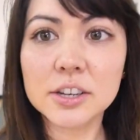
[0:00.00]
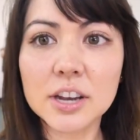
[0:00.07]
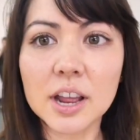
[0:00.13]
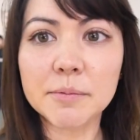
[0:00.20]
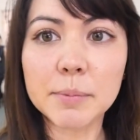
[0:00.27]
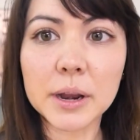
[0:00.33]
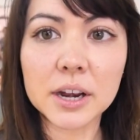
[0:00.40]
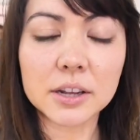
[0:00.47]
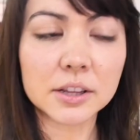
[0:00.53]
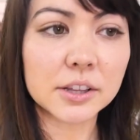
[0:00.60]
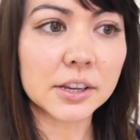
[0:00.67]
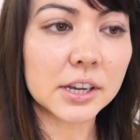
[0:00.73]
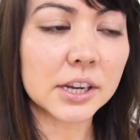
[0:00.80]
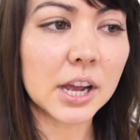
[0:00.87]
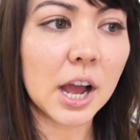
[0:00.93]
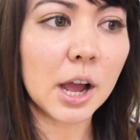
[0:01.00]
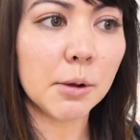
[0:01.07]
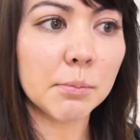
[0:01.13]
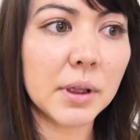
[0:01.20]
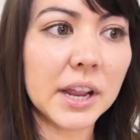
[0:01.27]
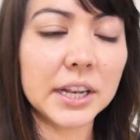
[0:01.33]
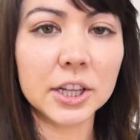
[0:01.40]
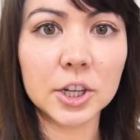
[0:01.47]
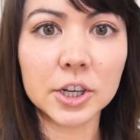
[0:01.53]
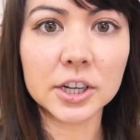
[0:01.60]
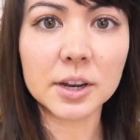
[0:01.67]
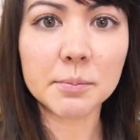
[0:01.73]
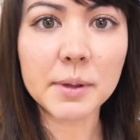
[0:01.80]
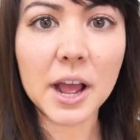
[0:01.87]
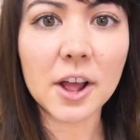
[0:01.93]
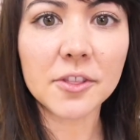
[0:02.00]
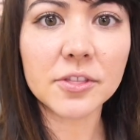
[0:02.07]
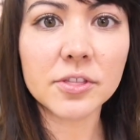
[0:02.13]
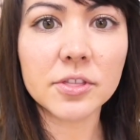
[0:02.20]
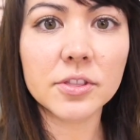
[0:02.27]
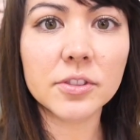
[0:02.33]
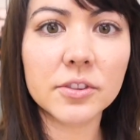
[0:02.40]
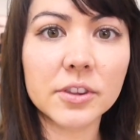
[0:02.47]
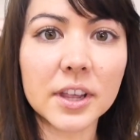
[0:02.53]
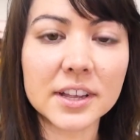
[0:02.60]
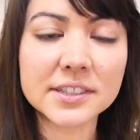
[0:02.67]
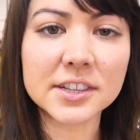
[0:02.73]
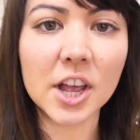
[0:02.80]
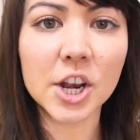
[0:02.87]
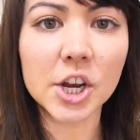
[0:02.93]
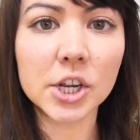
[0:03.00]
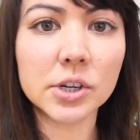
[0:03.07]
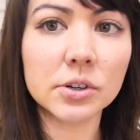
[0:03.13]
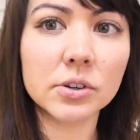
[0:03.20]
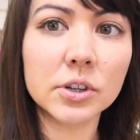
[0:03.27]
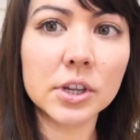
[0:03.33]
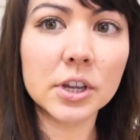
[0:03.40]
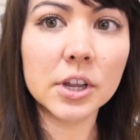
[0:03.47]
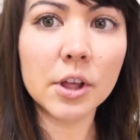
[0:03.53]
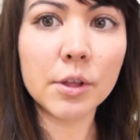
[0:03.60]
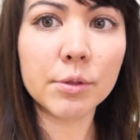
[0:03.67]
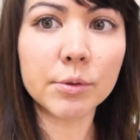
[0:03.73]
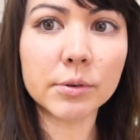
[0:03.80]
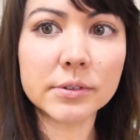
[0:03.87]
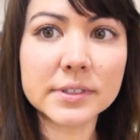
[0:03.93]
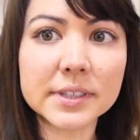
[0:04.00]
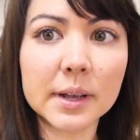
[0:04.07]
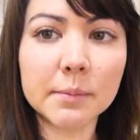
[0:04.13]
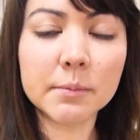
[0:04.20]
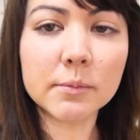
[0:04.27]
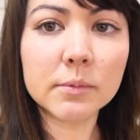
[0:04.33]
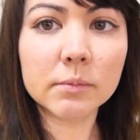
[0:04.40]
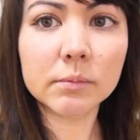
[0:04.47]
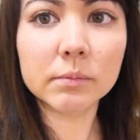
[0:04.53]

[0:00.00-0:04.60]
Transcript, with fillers: Apparently you can come and learn about Asano through some